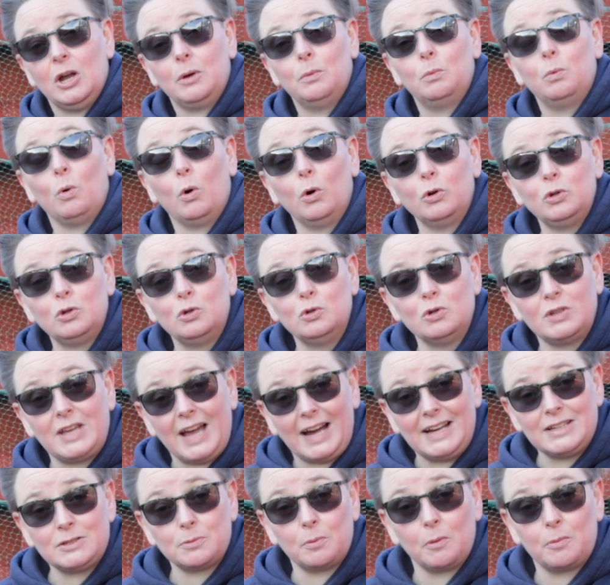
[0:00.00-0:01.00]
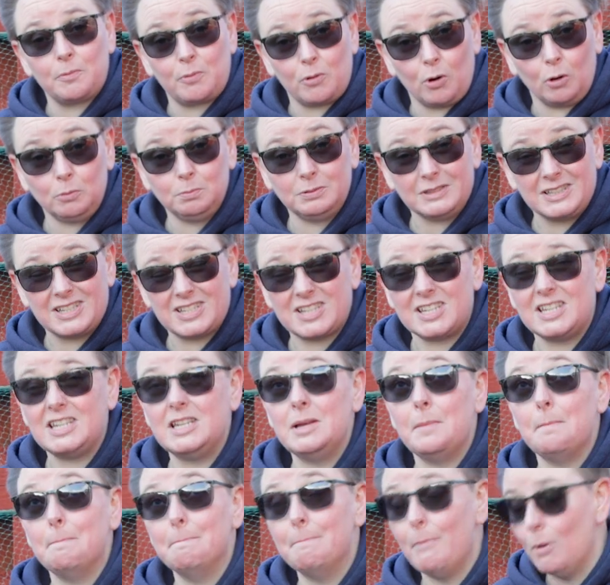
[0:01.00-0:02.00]
Now, what you guys will probably
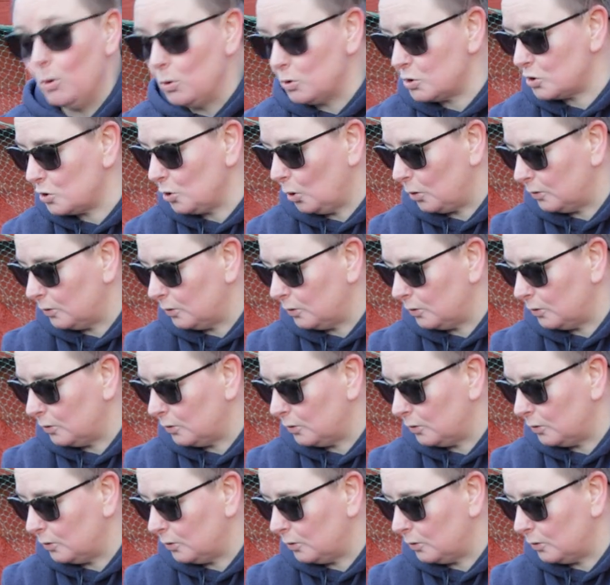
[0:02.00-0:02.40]
see most